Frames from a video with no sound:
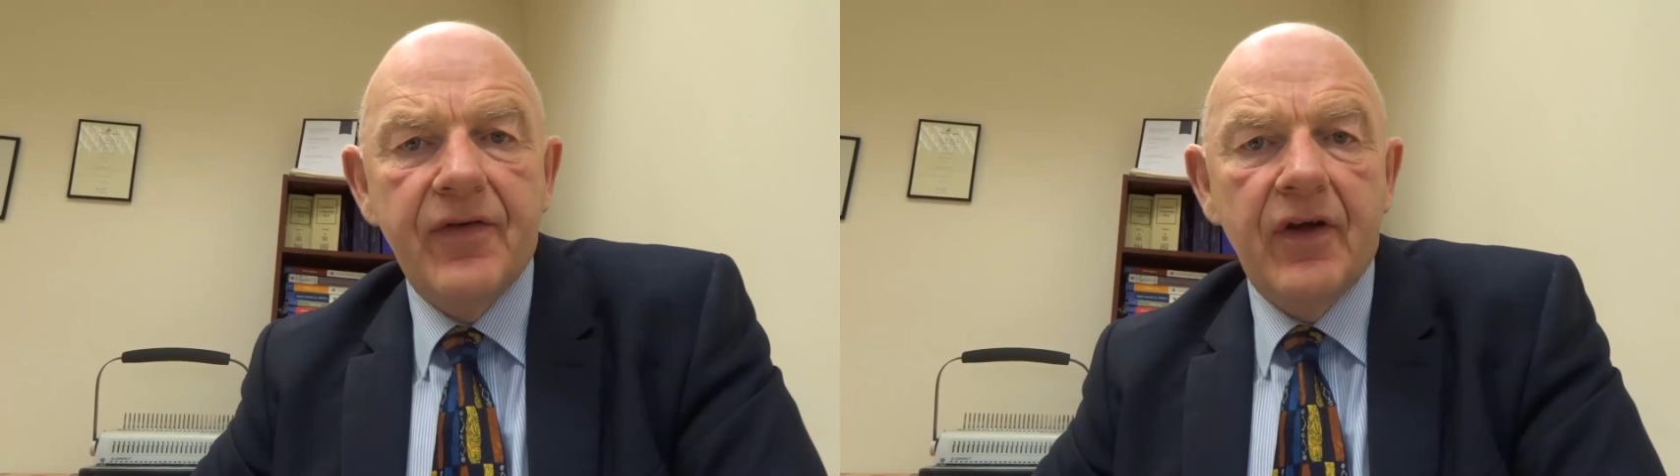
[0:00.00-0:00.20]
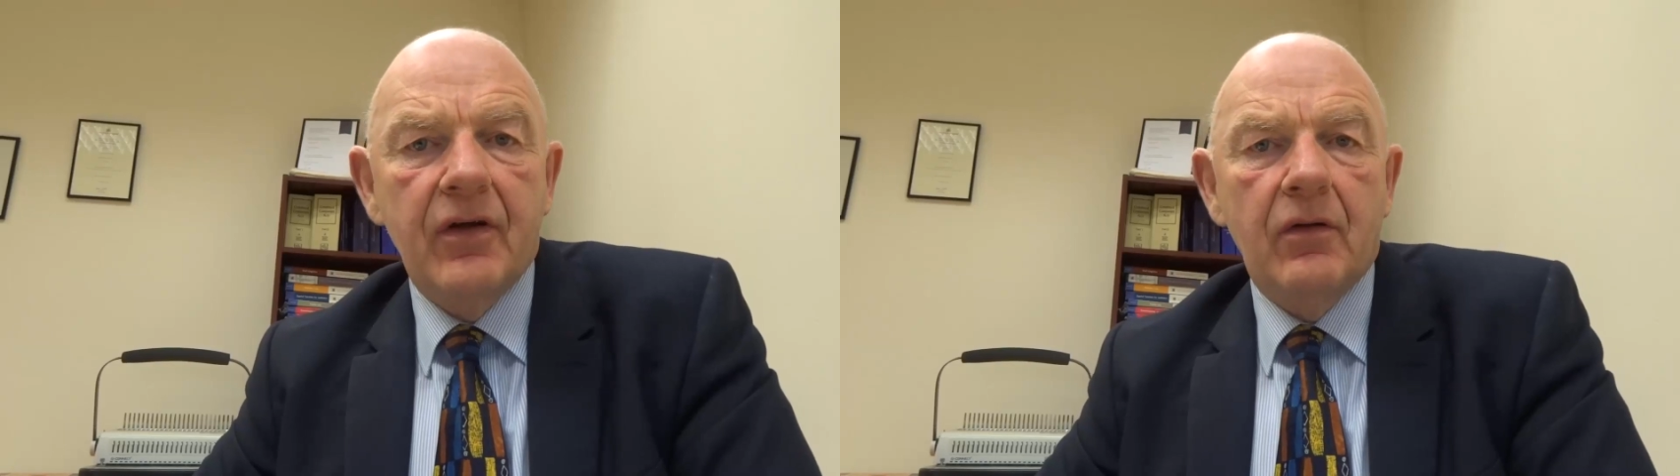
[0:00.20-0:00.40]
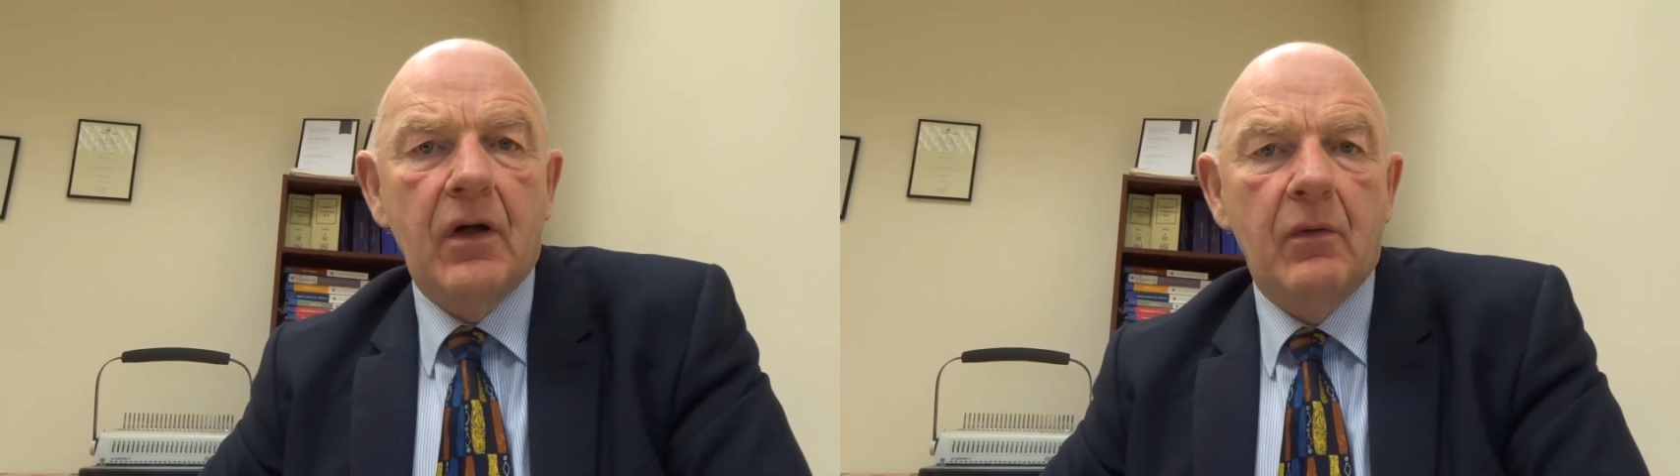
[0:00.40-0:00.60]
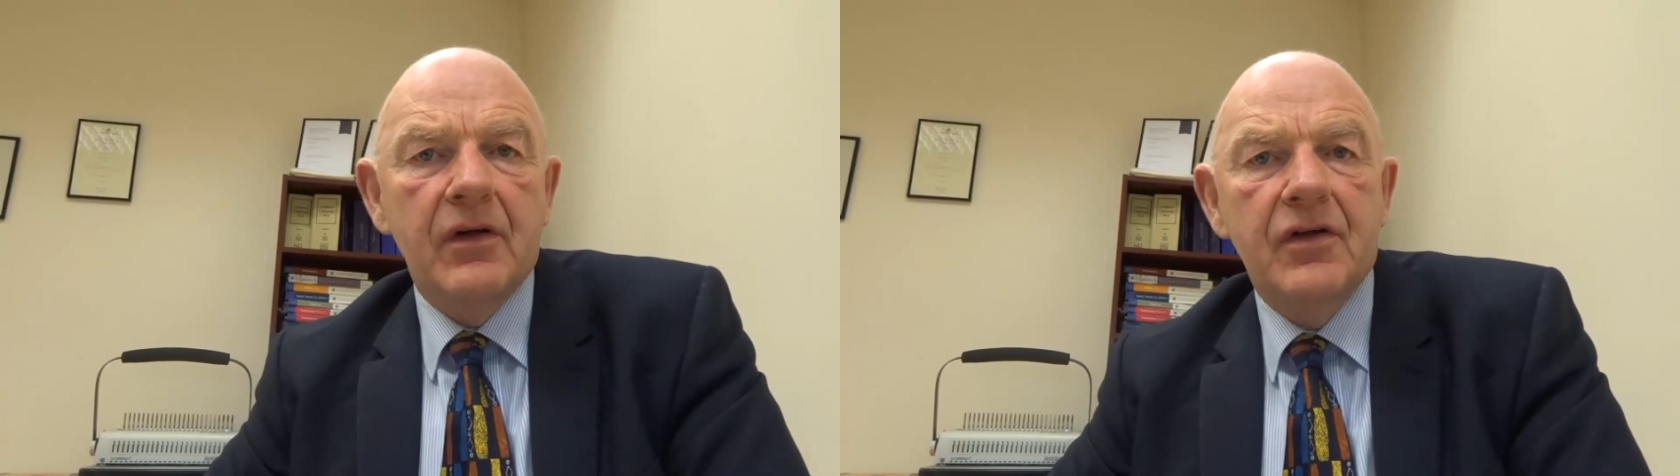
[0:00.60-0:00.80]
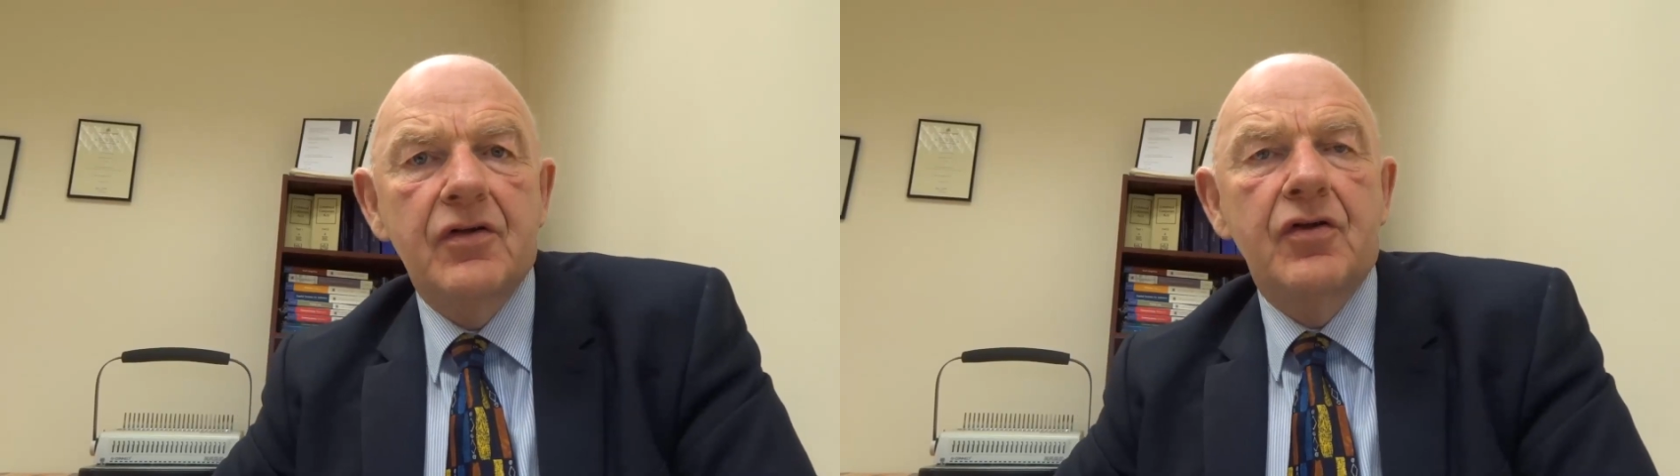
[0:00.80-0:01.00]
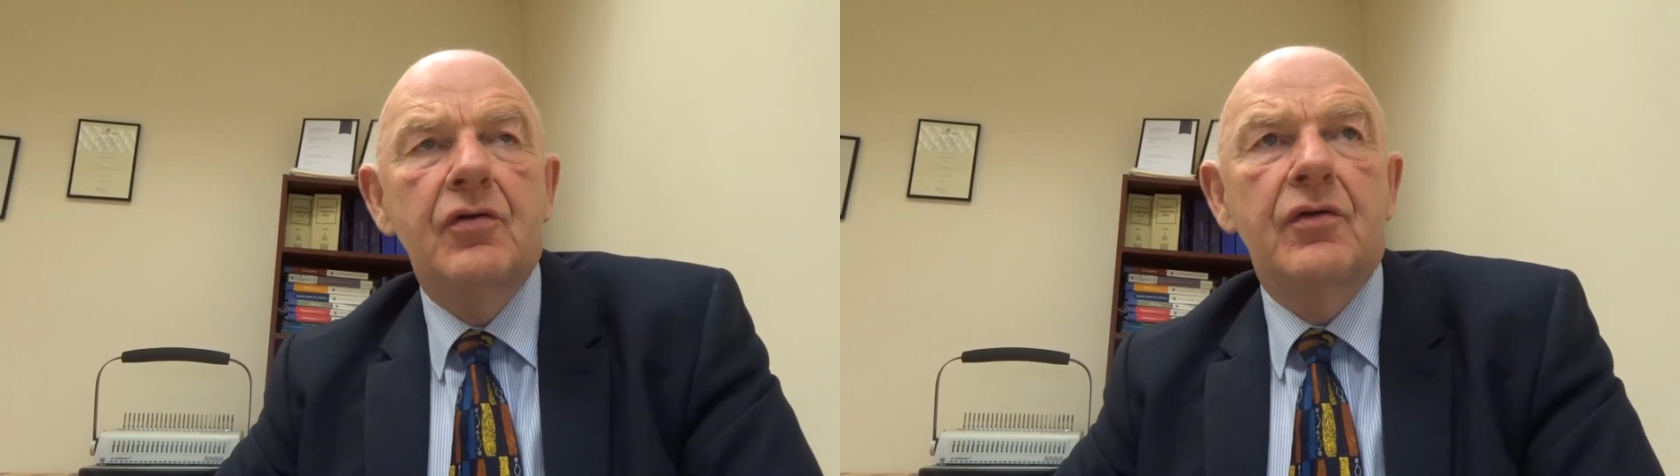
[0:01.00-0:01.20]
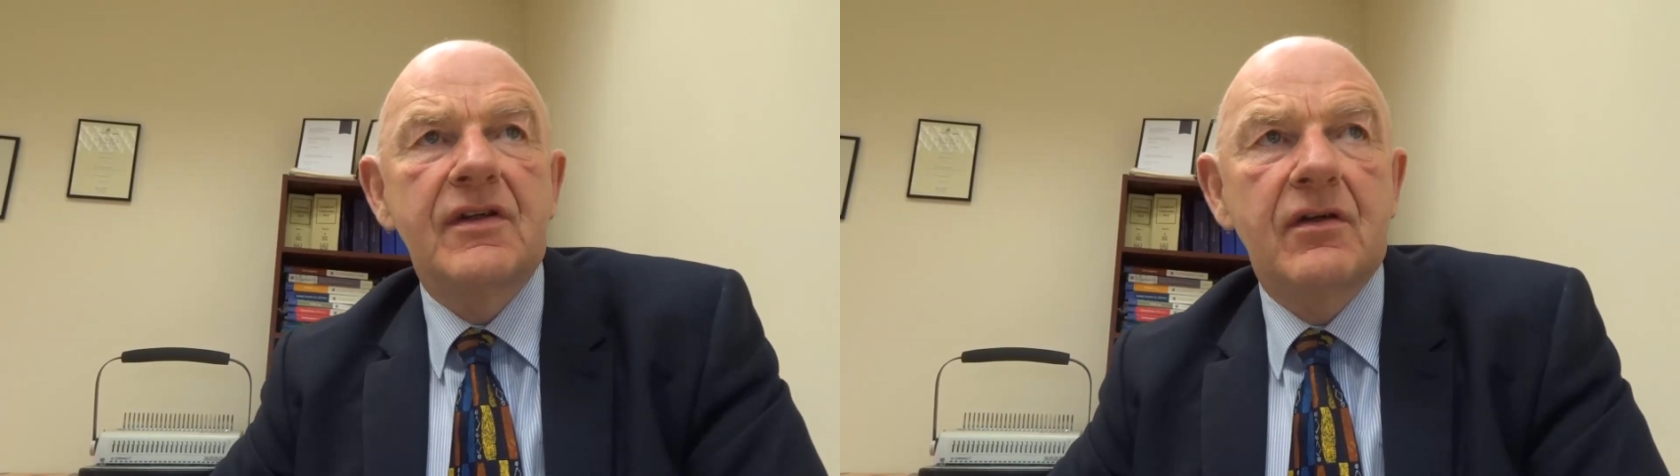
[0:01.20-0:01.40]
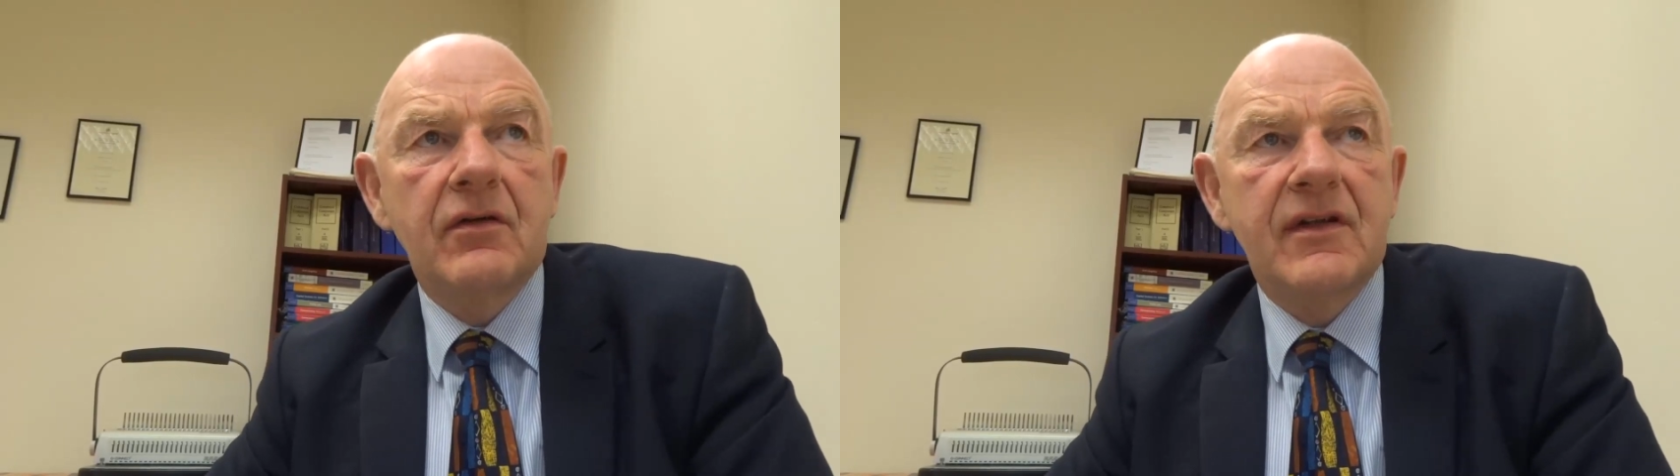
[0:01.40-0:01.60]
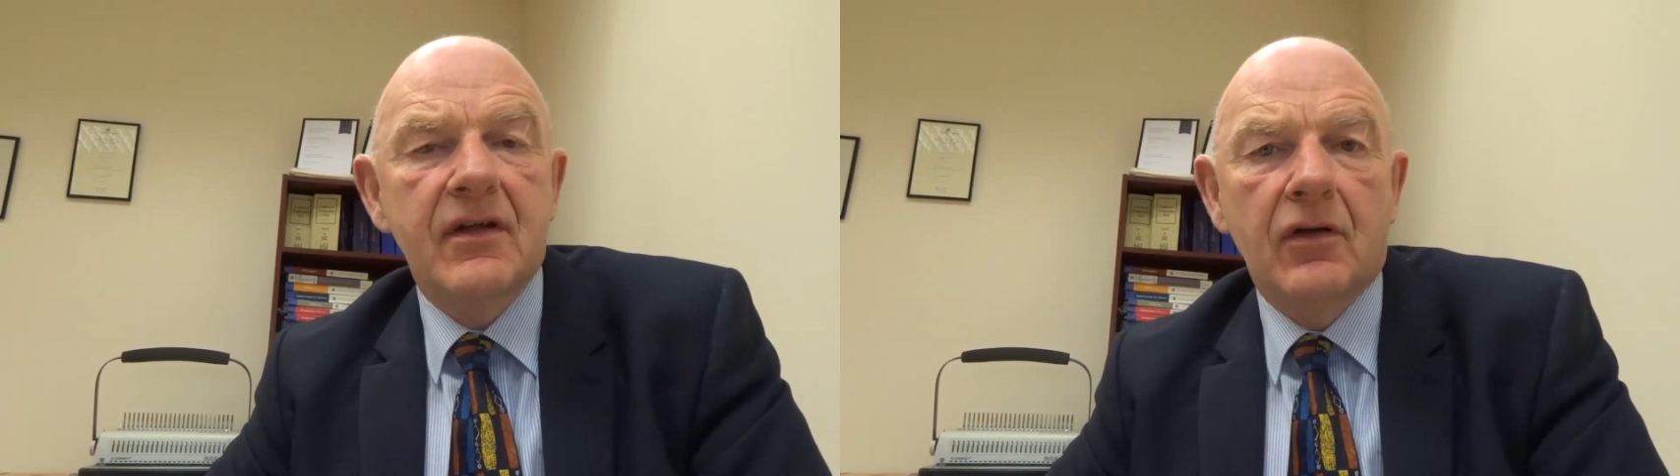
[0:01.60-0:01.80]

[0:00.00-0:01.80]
video I want to discuss